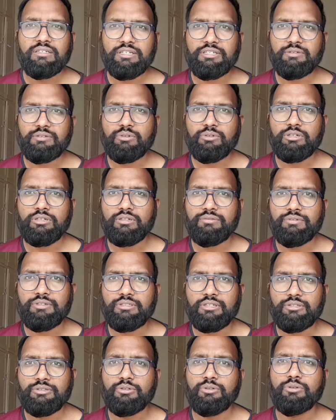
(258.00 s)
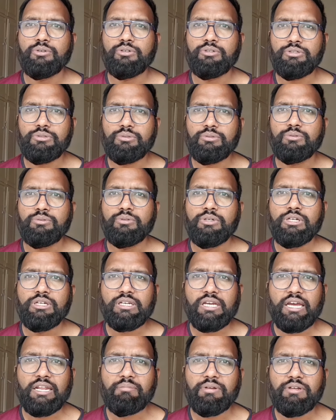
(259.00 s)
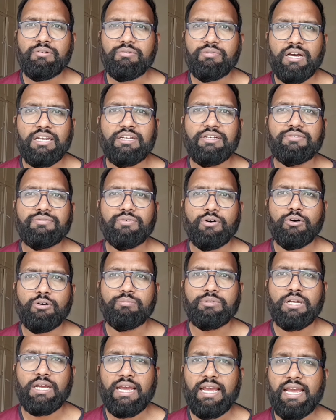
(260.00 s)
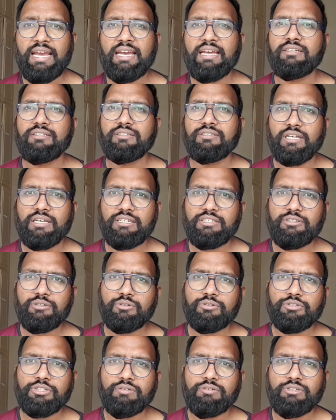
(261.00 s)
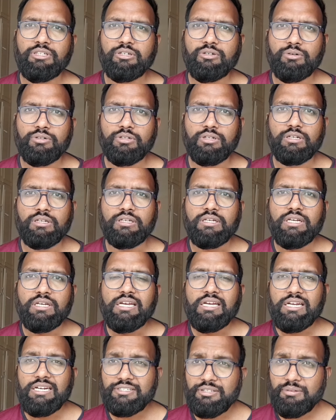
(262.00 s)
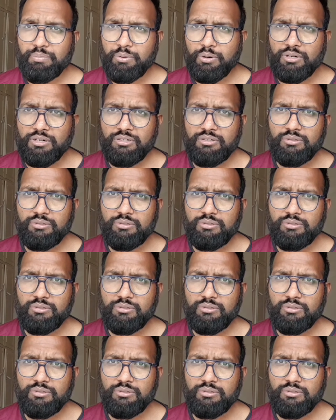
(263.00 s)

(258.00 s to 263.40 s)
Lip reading: creative worker visa, so you can be well informed and send your CV accordingly. It's important